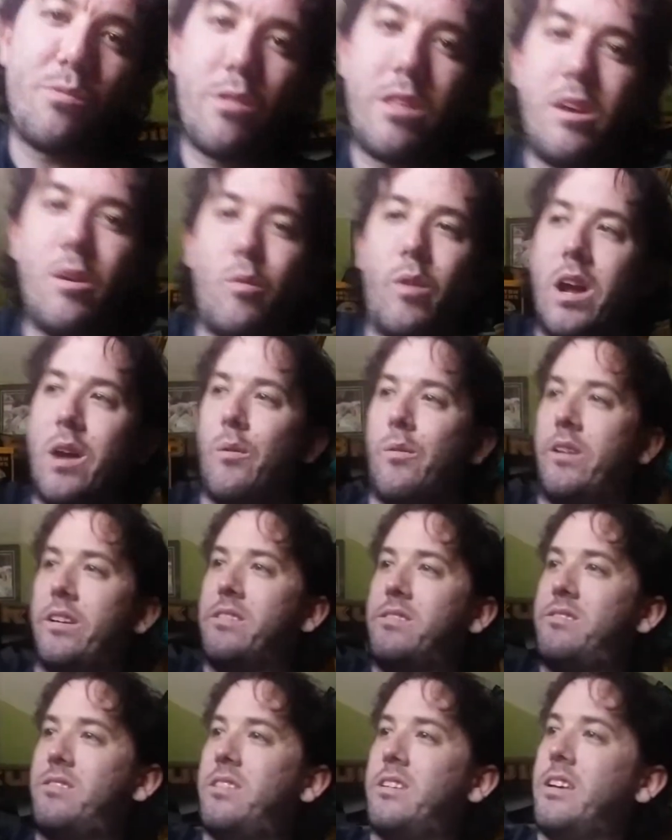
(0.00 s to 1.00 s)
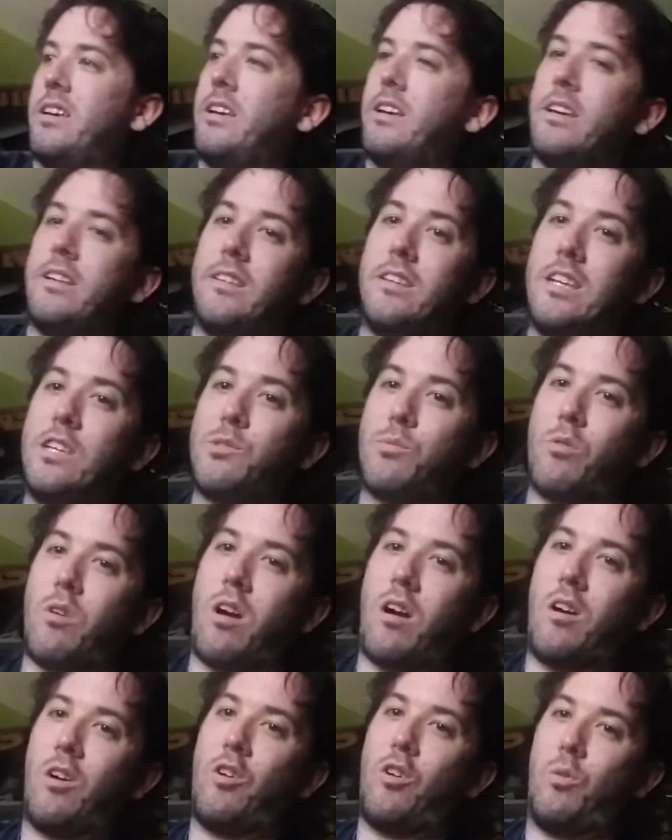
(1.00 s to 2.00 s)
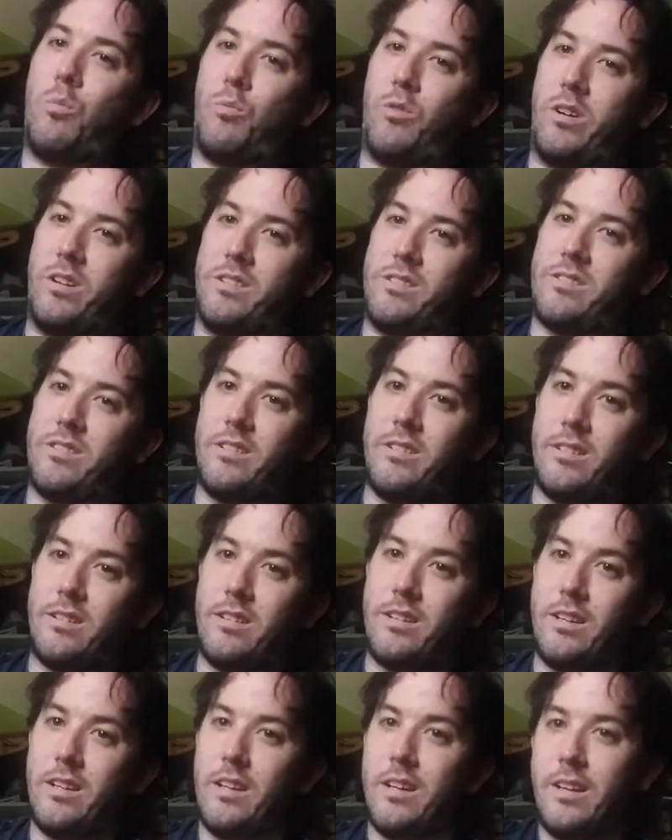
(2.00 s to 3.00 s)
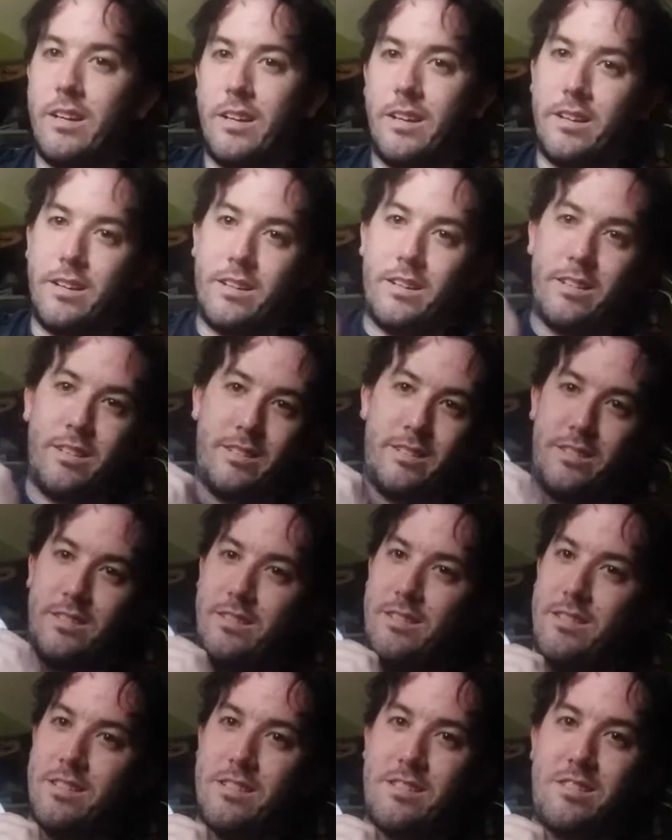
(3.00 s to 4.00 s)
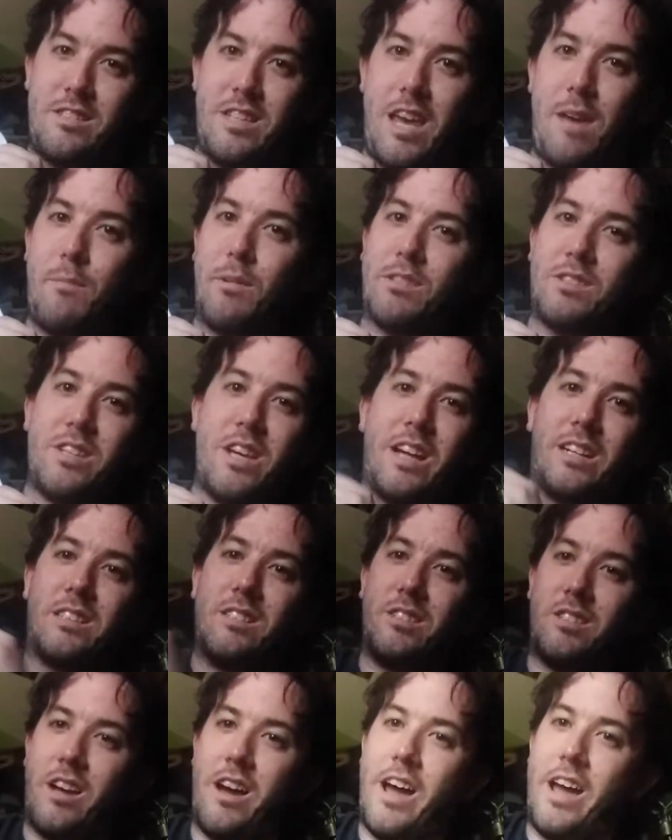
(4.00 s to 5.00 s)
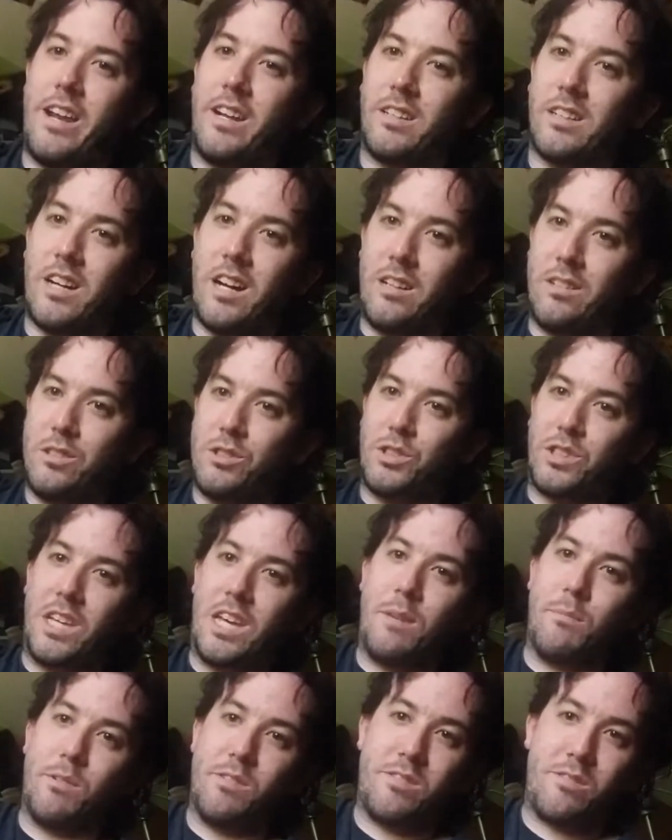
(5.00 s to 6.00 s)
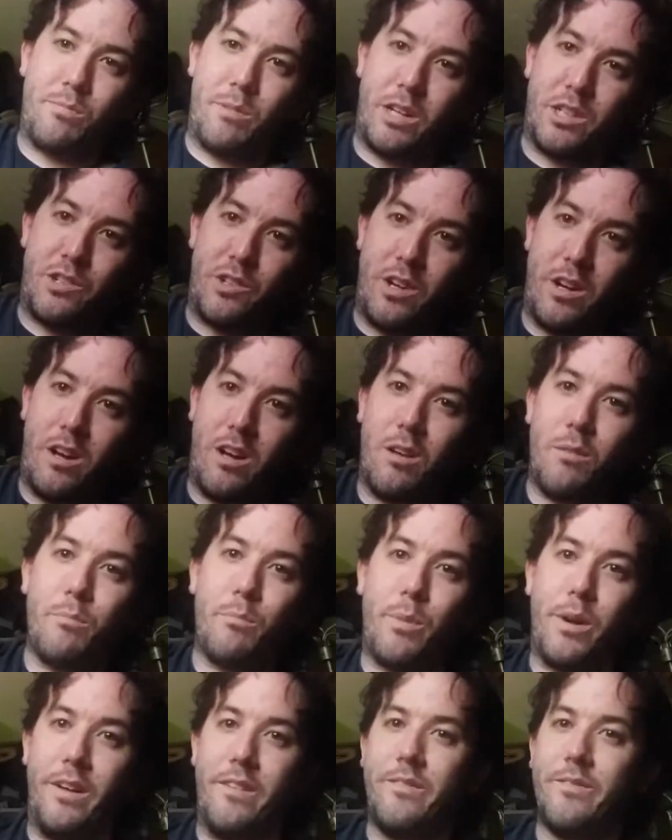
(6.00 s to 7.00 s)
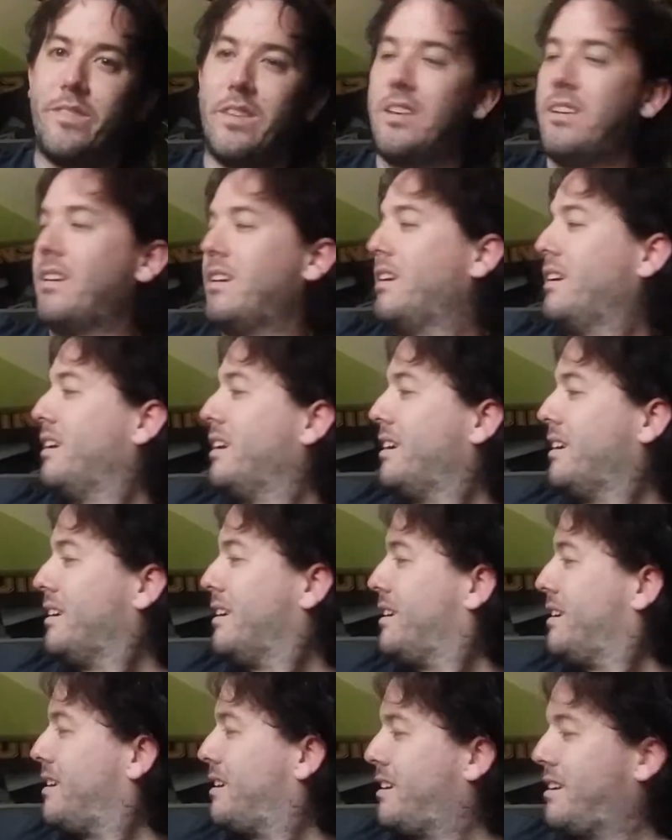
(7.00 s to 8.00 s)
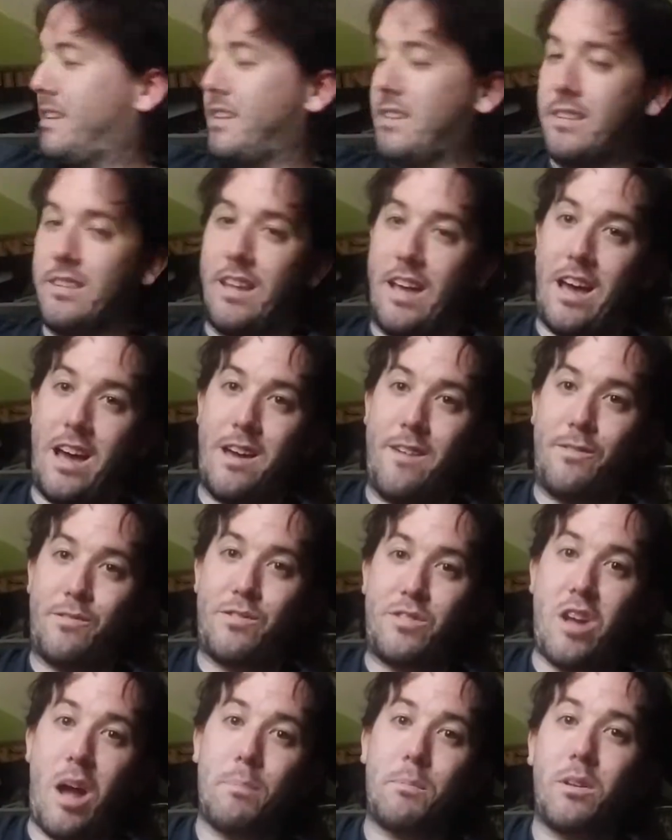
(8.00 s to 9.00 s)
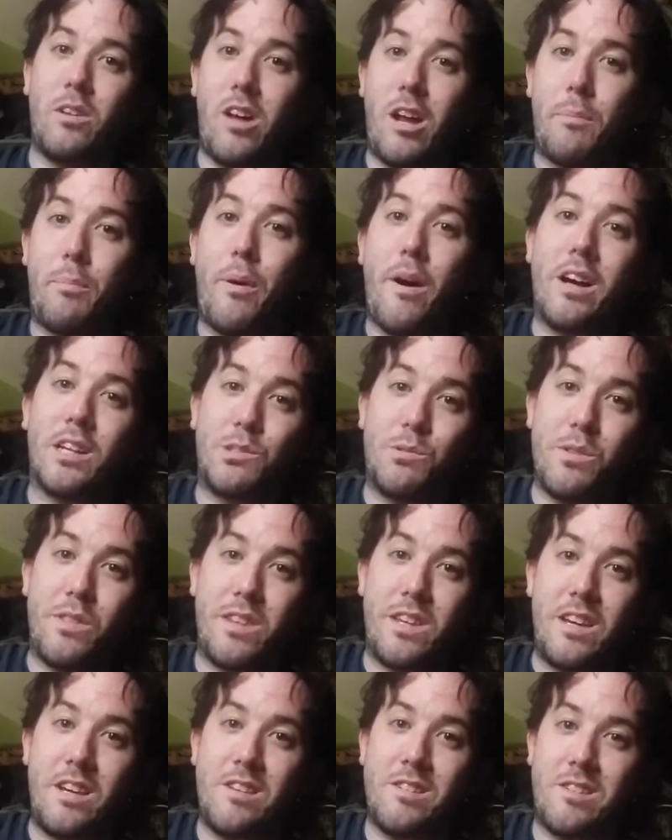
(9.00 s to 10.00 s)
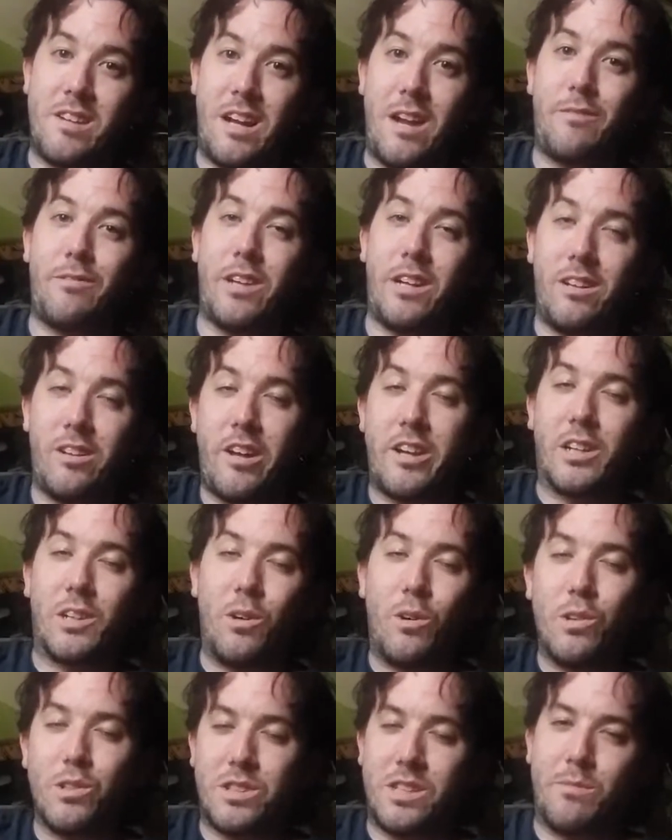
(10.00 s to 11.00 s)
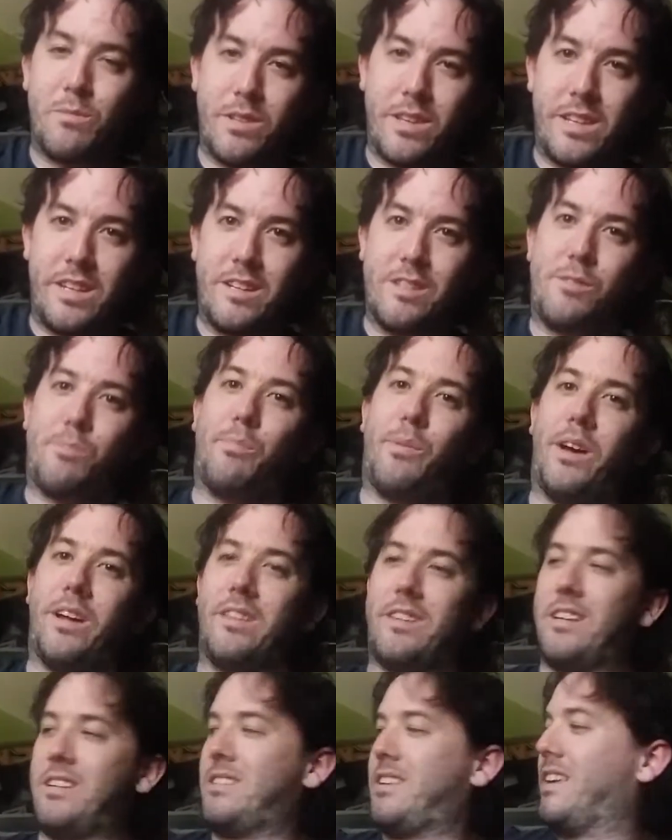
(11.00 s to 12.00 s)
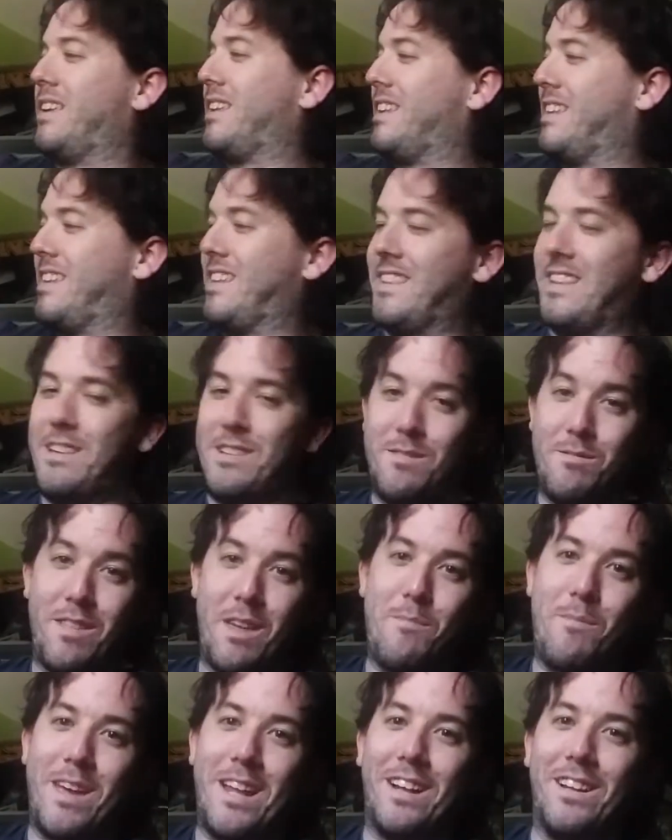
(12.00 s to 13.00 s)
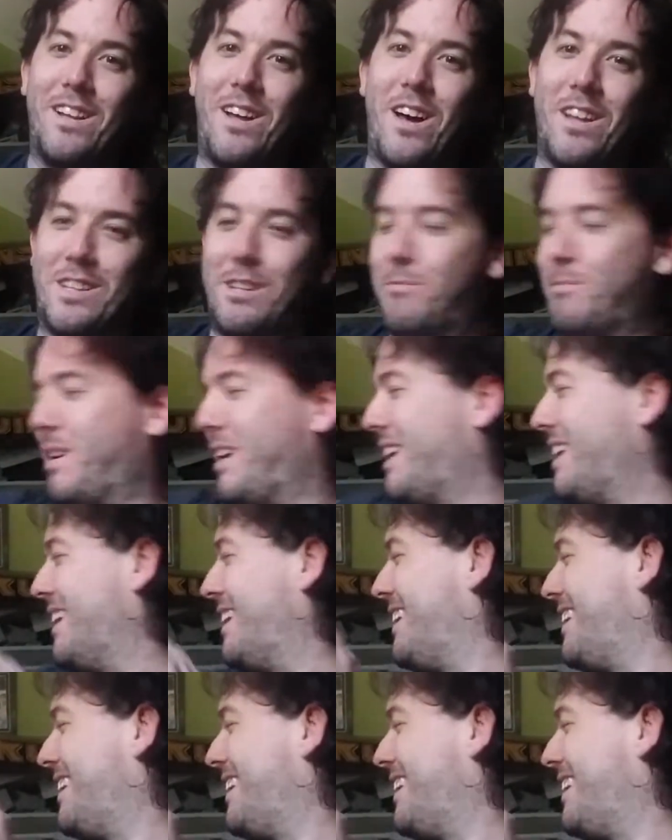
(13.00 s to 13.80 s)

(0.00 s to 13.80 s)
were the away ones. These were our home ones. Same exact design and color scheme as Montreal, but I've stopped a lot of pucks with these, and I've let a lot of goals in with these, but they mean a lot to me.